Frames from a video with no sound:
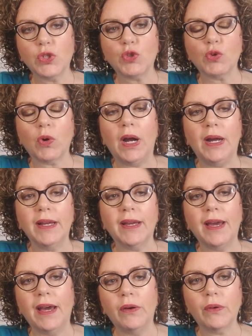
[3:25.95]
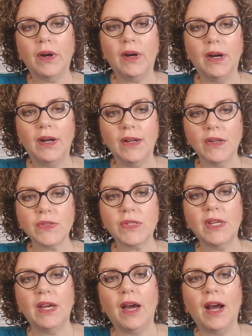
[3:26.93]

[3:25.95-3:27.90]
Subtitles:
drying alcohols.